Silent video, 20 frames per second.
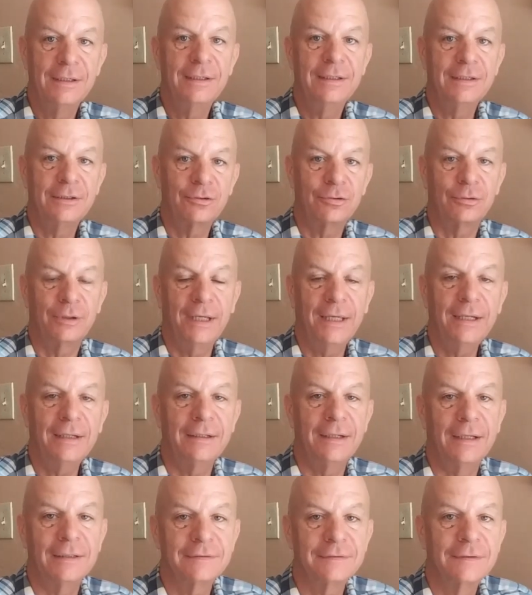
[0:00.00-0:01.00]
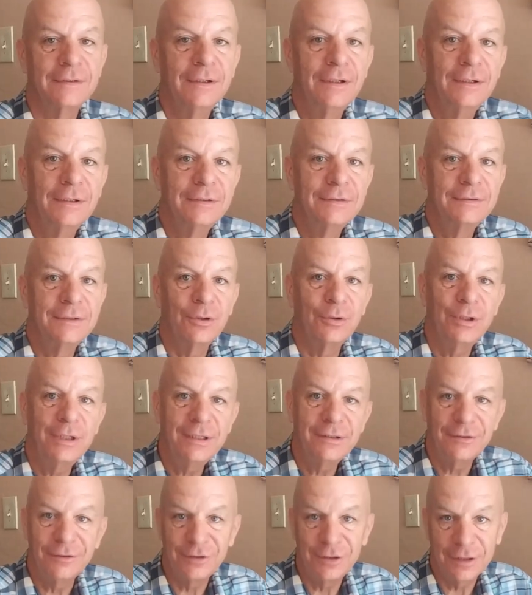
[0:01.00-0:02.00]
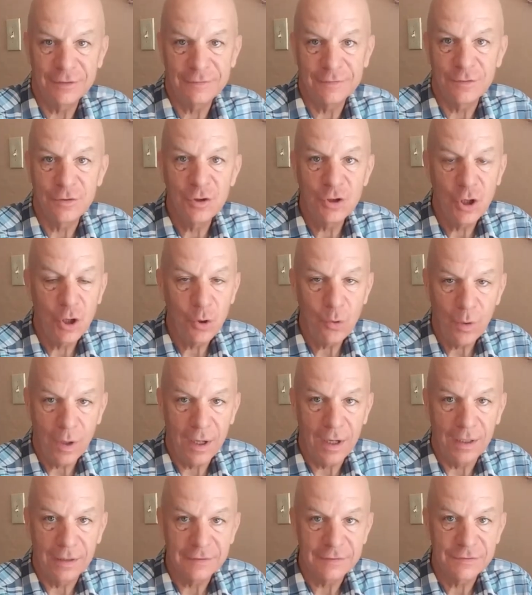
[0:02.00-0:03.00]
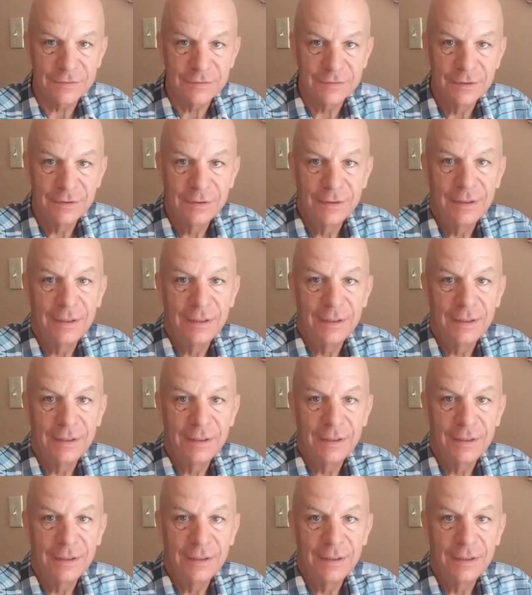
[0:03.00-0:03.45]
He created us so he could get to know us